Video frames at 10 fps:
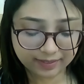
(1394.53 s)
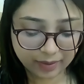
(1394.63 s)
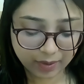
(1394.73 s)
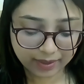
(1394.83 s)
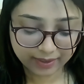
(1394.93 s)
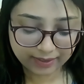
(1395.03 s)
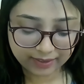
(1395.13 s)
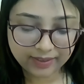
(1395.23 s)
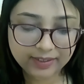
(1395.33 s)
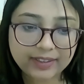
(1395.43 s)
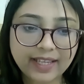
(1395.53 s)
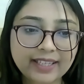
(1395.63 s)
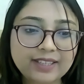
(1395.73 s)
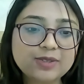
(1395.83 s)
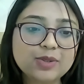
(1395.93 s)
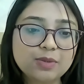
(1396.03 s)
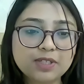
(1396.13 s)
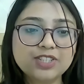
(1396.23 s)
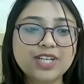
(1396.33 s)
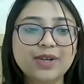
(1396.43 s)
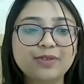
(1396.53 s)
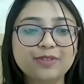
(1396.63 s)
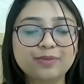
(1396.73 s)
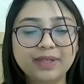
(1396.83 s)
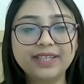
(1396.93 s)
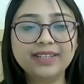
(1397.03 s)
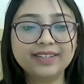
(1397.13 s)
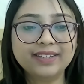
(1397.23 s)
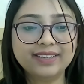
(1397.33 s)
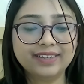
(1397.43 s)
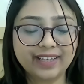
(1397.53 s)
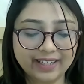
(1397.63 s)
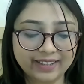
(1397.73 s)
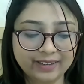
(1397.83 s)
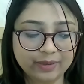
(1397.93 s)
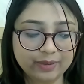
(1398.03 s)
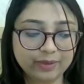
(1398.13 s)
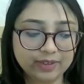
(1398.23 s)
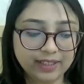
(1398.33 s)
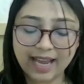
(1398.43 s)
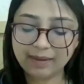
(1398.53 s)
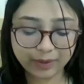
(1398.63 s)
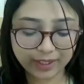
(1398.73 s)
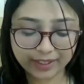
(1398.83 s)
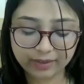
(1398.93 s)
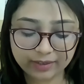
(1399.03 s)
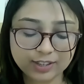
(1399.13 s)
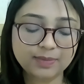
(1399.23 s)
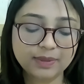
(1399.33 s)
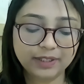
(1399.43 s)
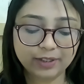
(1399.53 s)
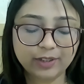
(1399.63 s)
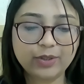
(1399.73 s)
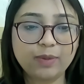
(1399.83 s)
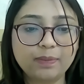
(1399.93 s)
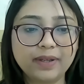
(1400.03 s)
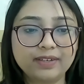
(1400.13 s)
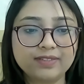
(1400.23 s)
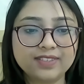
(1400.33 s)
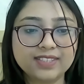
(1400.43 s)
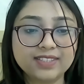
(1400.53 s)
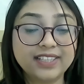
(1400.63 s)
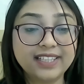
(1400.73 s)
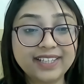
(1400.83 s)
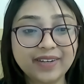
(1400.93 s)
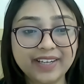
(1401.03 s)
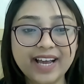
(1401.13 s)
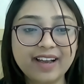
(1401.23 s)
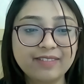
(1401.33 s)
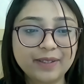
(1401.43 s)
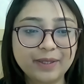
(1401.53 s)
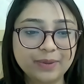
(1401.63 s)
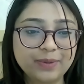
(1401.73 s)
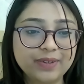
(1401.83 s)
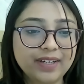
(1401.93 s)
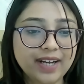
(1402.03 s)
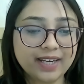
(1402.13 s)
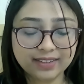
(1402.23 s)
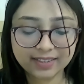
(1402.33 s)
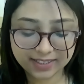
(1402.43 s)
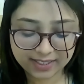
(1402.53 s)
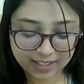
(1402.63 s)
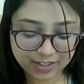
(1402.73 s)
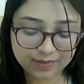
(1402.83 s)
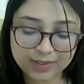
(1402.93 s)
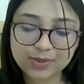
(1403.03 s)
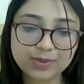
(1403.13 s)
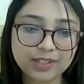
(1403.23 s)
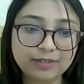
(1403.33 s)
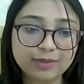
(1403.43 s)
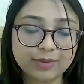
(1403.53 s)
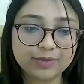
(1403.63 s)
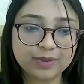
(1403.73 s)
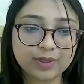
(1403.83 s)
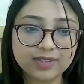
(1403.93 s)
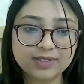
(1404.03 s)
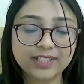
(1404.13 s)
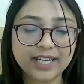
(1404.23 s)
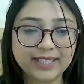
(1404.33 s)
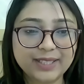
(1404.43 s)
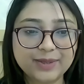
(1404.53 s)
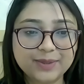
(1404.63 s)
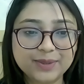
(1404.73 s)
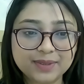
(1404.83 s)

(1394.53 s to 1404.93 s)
Got it. Thank you so much, Ayo, for being here and elaborating on this particular topic. It was really great having you, and the discussion was truly fruitful. So thank you.